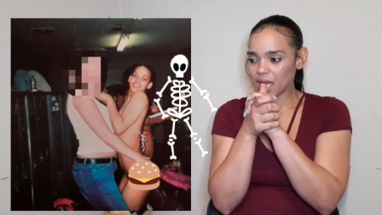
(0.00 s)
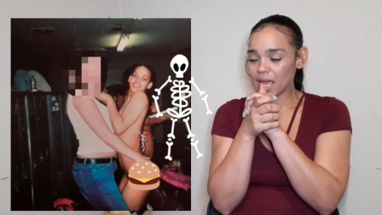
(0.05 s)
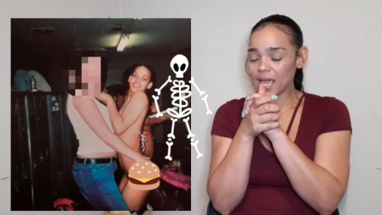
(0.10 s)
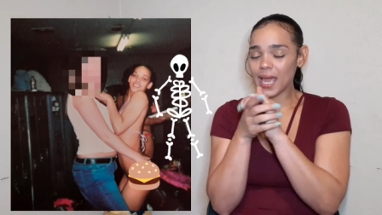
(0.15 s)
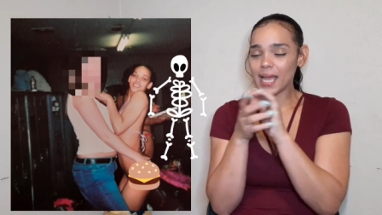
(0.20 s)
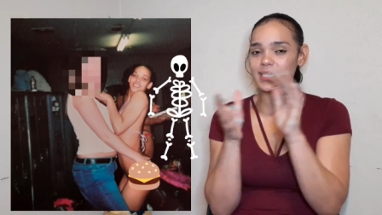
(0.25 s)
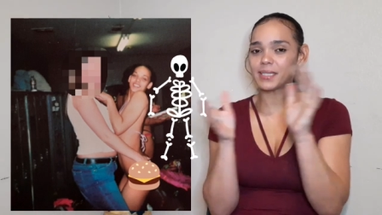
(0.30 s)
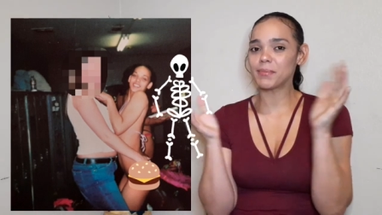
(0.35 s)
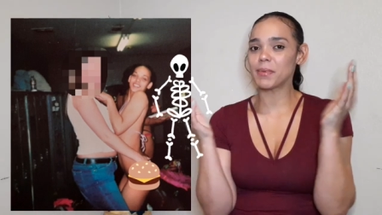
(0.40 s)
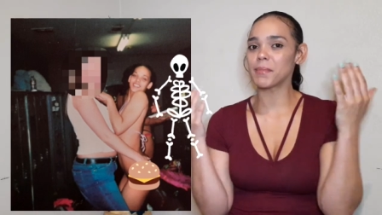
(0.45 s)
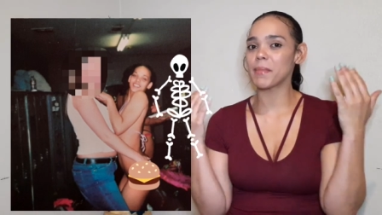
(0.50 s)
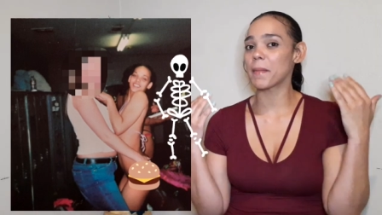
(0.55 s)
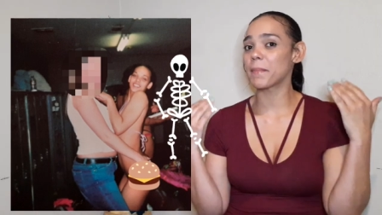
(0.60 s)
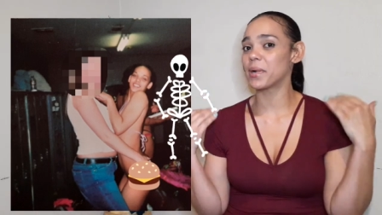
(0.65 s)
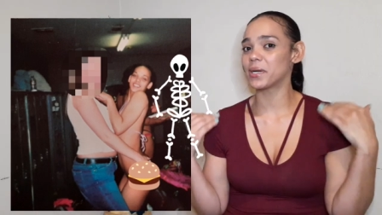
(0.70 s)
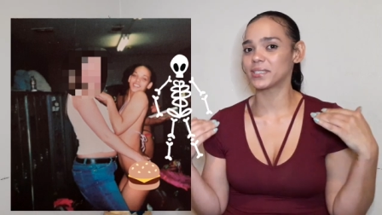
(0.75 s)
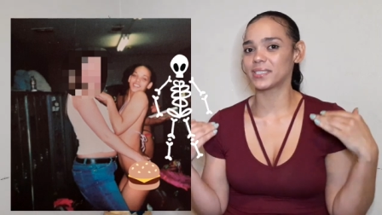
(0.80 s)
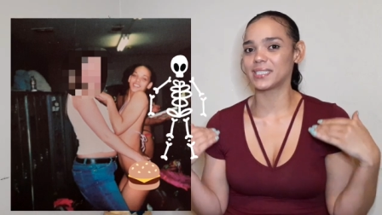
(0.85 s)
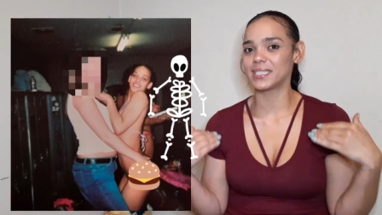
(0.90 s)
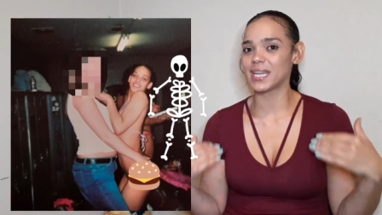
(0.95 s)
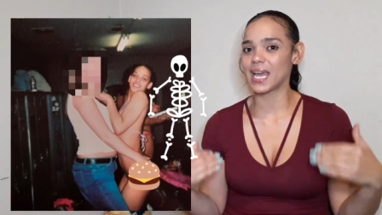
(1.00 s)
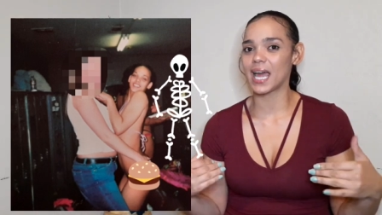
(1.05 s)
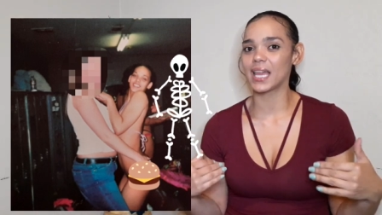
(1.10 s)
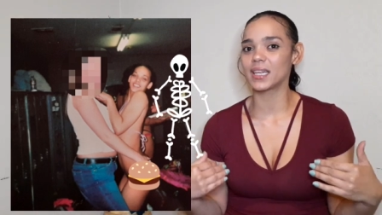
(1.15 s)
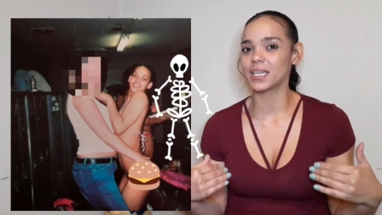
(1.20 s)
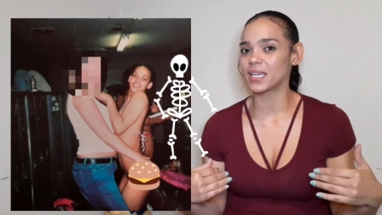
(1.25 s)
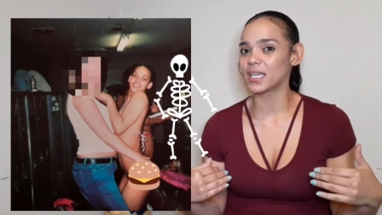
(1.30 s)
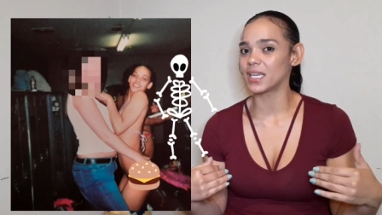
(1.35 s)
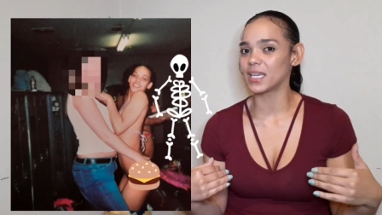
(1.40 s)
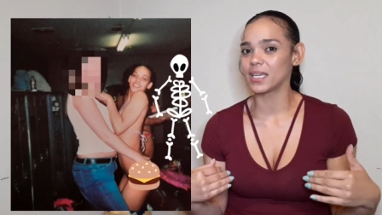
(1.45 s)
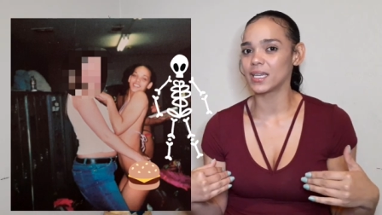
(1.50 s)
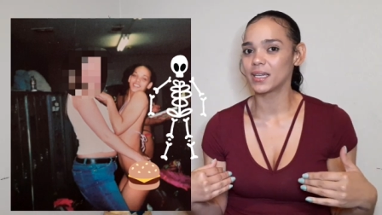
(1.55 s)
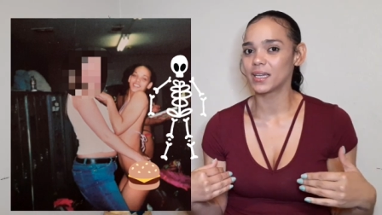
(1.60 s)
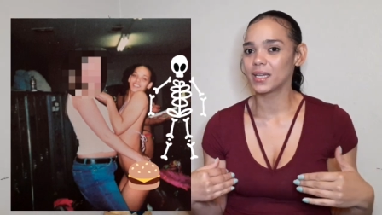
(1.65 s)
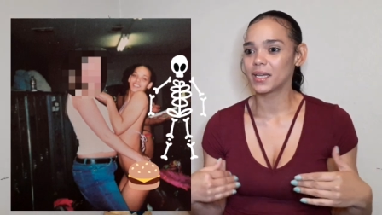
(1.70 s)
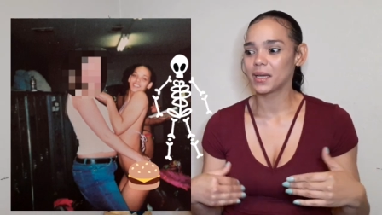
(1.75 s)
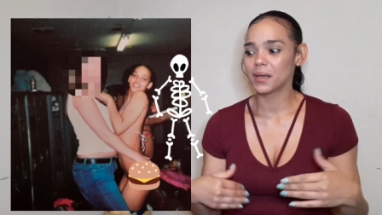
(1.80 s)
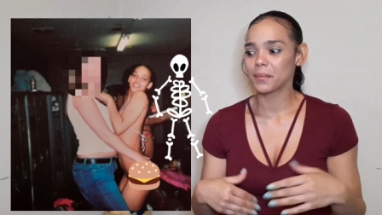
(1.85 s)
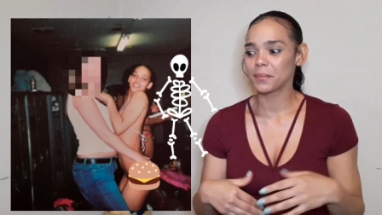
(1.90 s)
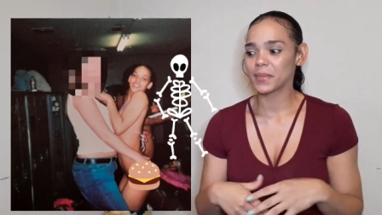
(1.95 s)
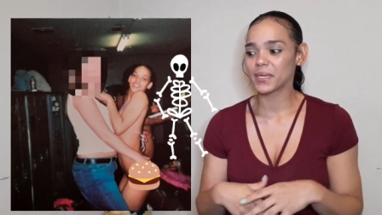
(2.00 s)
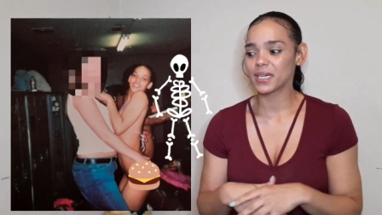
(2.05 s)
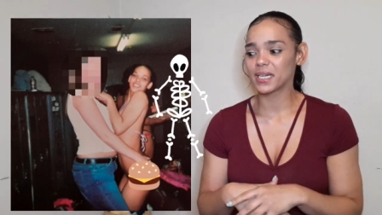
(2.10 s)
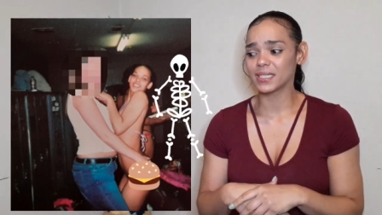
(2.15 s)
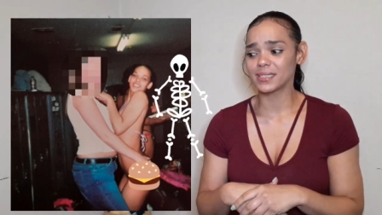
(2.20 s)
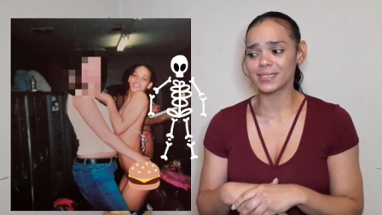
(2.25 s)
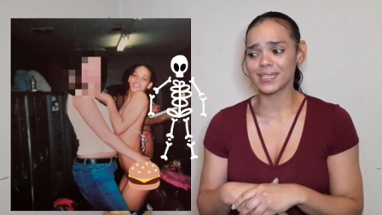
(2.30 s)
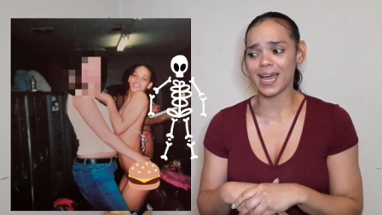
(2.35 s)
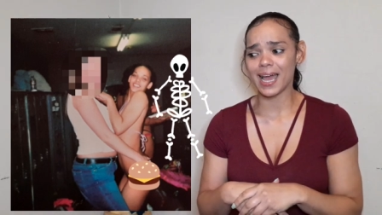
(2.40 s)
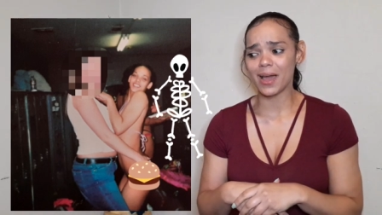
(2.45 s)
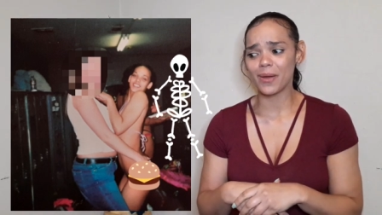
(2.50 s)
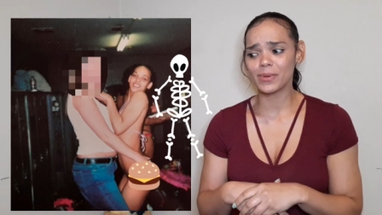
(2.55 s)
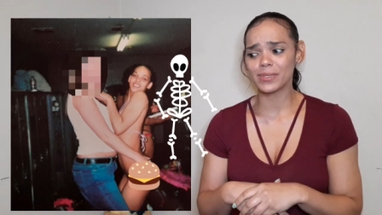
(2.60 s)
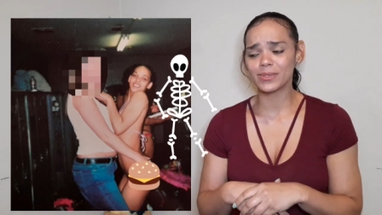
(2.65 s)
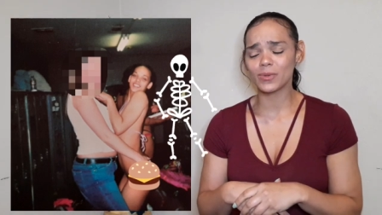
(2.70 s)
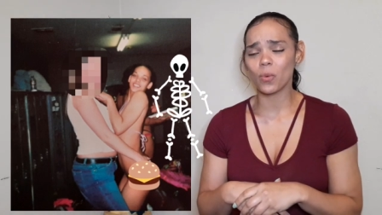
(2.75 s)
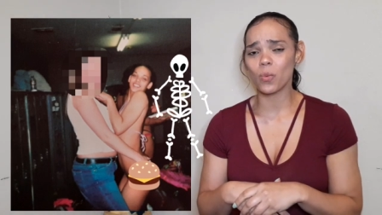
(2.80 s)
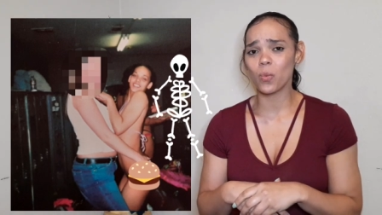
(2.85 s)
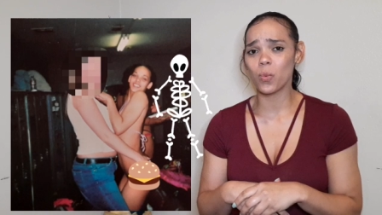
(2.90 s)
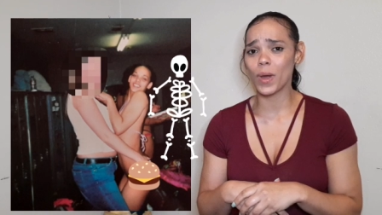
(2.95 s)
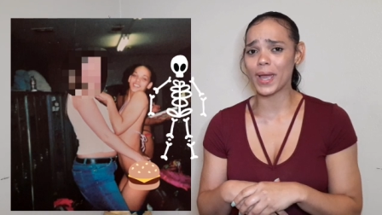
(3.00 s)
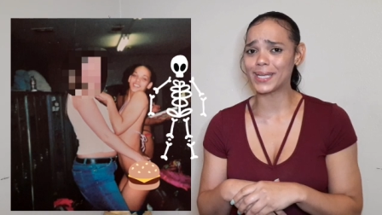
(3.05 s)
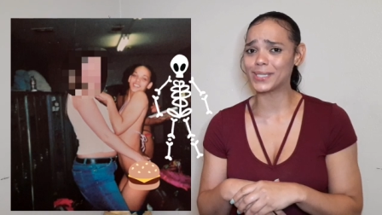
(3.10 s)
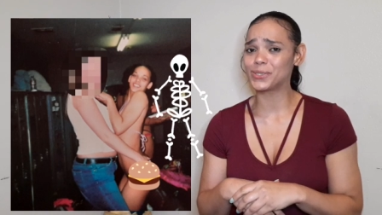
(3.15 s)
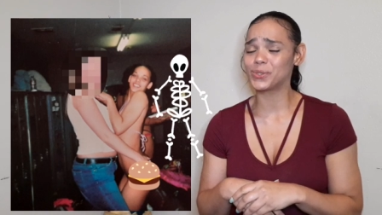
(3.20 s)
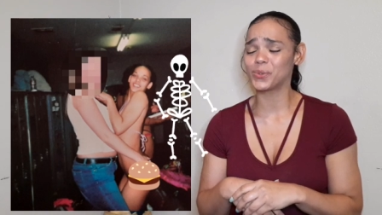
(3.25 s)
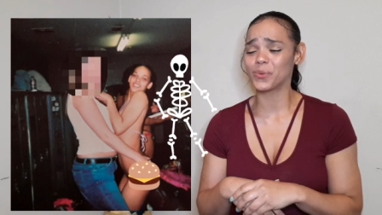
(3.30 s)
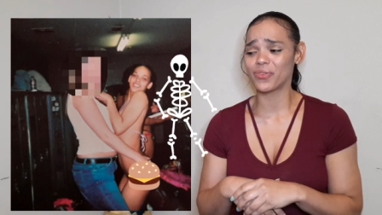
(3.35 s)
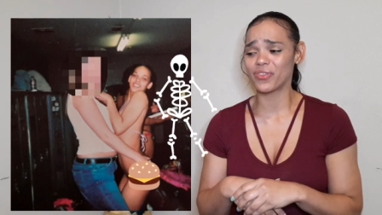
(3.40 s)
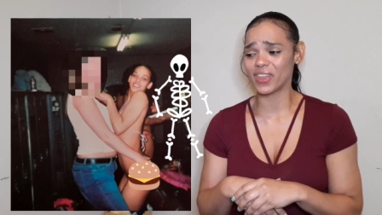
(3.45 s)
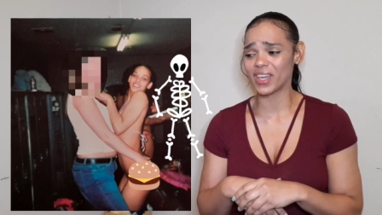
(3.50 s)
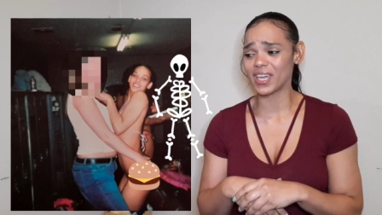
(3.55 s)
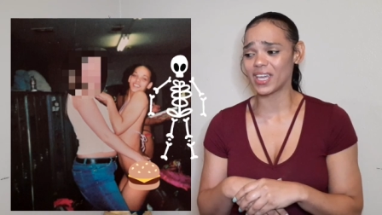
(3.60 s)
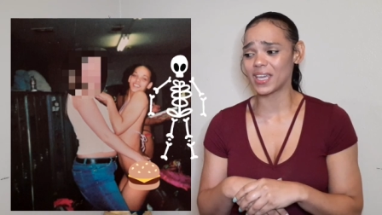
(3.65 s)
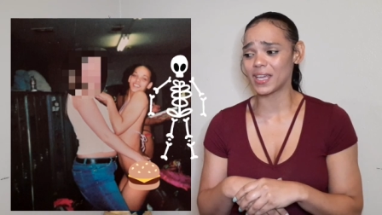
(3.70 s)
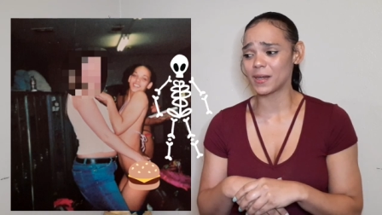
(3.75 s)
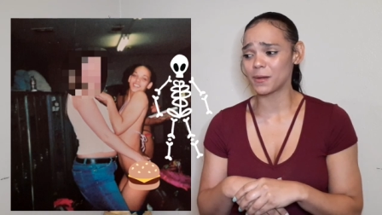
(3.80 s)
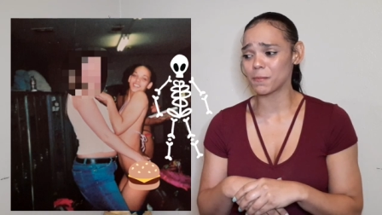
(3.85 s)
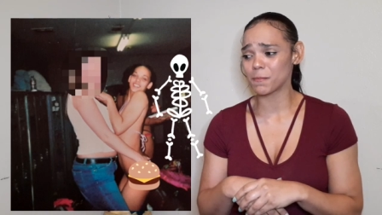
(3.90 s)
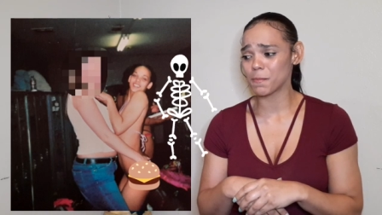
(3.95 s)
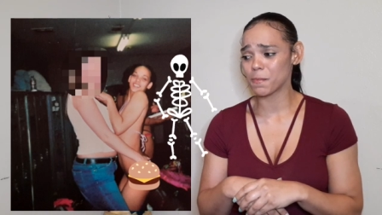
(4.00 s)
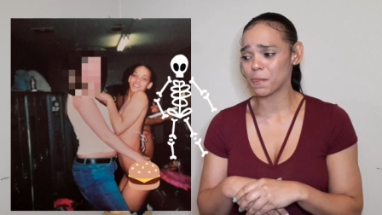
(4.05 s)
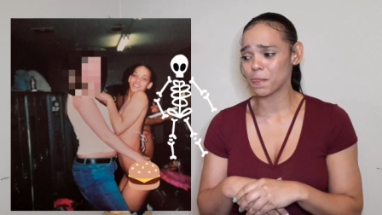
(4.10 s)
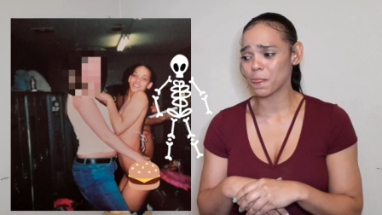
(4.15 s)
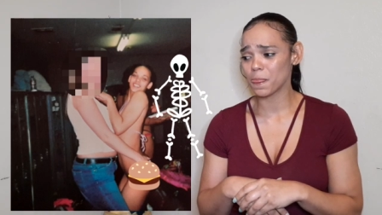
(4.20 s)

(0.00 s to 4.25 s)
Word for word: it had to be my personality because I was way too thin.